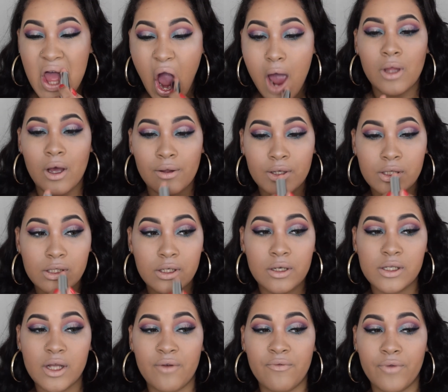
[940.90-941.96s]
Now this
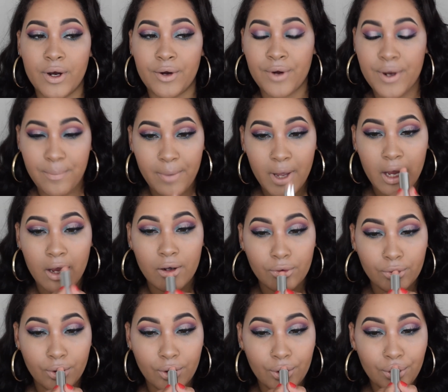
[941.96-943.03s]
is a very pale
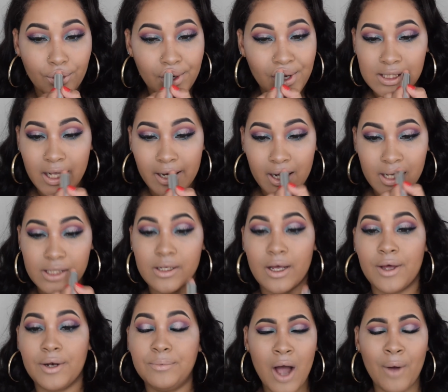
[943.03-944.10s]
nude, because like I
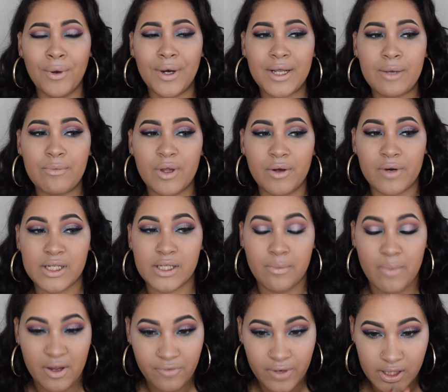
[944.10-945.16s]
said, I want to keep the rest of
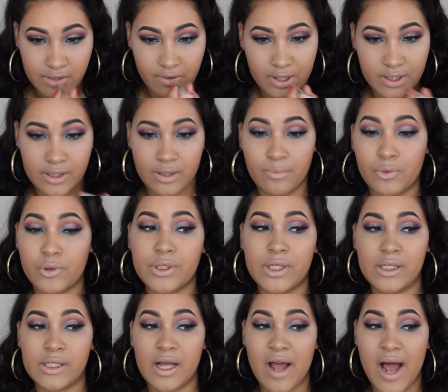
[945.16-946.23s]
my face very simple
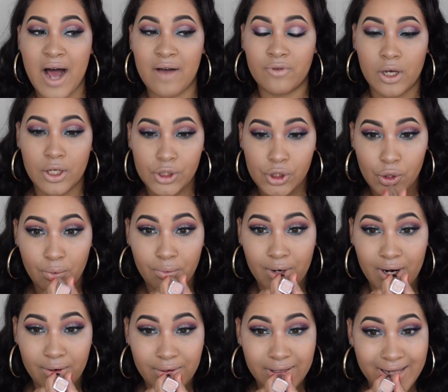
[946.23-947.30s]
since I have gone so
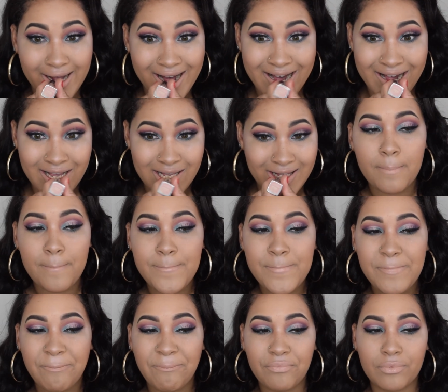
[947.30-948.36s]
bright with the eyes.
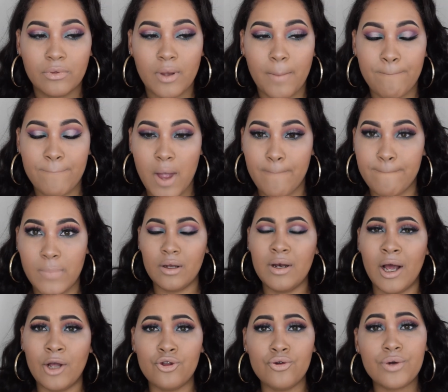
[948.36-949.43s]

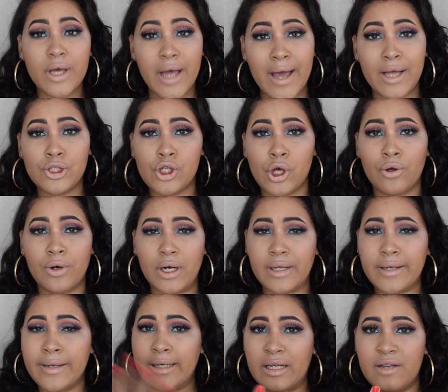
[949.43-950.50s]
Now you can
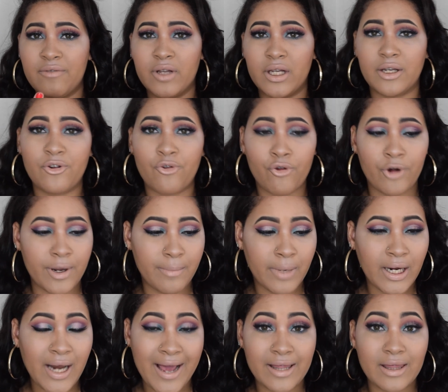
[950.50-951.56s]
totally leave it creamy
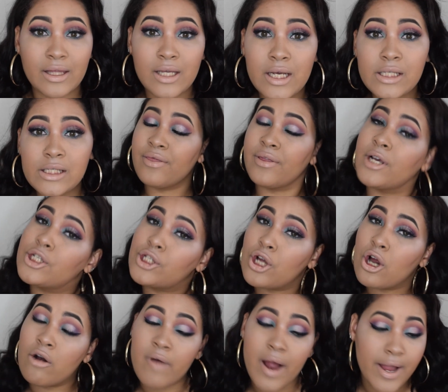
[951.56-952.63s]
like this. This
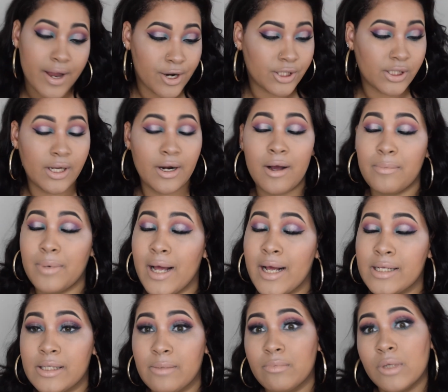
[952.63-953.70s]
girl right here is gonna apply
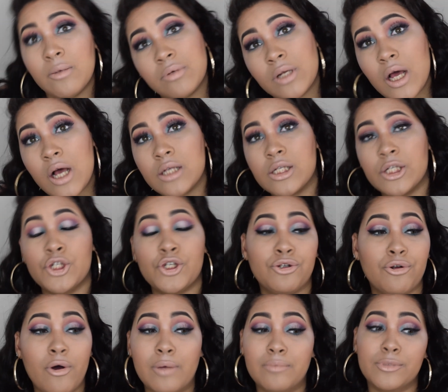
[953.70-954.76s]
some lip gloss because you
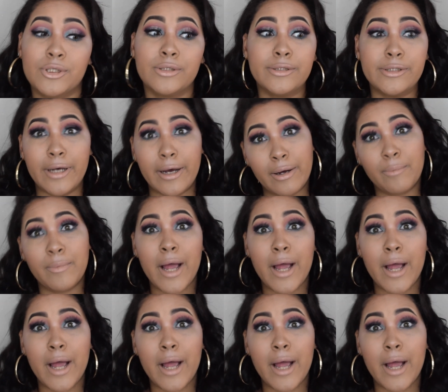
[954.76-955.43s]
know I'm dumb